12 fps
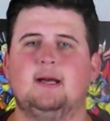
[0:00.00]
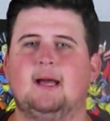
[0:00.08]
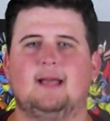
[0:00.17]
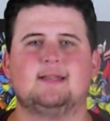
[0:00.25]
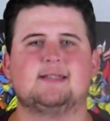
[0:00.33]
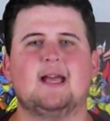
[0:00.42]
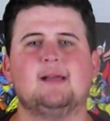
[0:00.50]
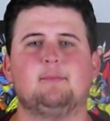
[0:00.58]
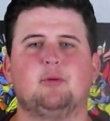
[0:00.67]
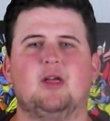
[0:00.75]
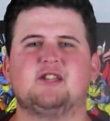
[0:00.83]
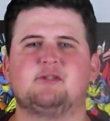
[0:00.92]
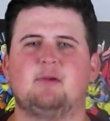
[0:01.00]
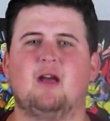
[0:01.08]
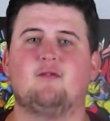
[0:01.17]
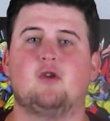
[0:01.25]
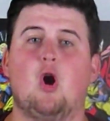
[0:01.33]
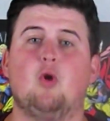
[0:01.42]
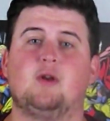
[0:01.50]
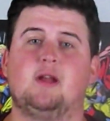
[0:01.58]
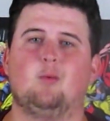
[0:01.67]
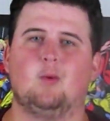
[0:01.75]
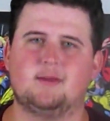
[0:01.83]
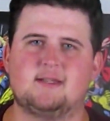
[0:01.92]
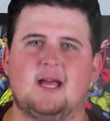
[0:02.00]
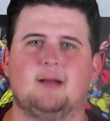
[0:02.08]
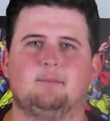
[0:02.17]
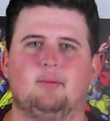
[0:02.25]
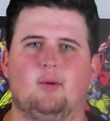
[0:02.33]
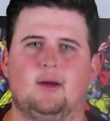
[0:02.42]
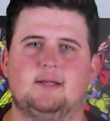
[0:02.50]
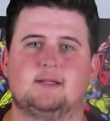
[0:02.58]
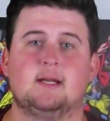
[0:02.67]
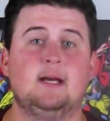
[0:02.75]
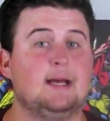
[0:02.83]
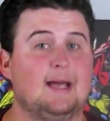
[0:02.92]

In second place, we have Cody with 10 points.